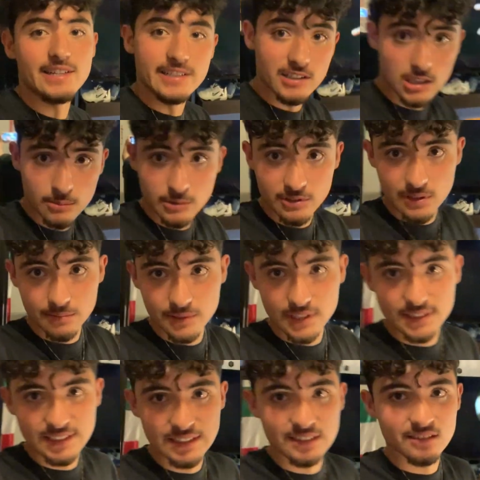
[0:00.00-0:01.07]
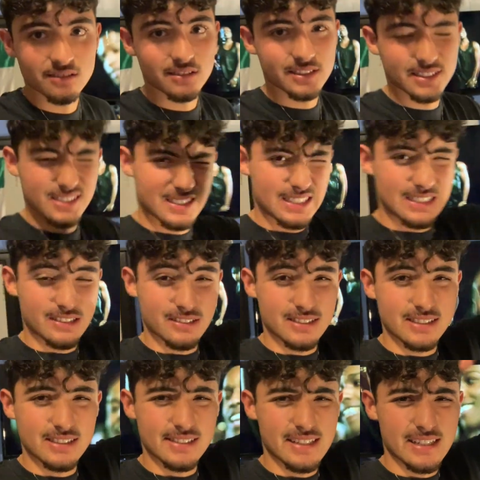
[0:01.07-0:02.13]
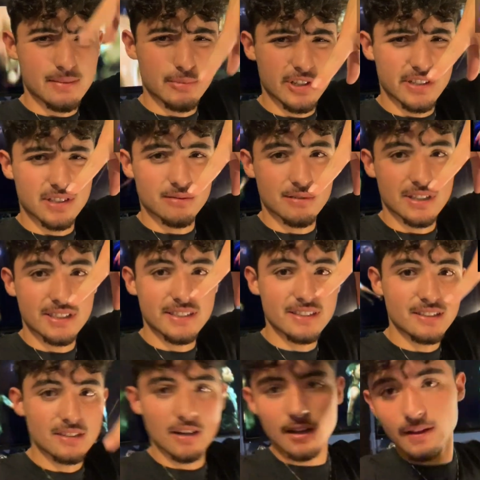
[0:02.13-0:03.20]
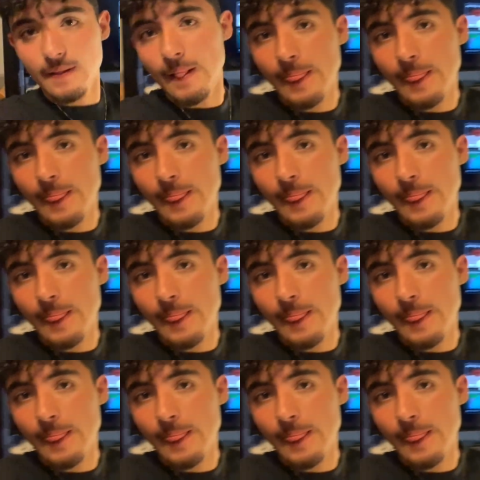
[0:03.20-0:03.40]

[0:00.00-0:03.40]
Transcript: know, I've been repping that since a little kid. You'll see it in the picture right here.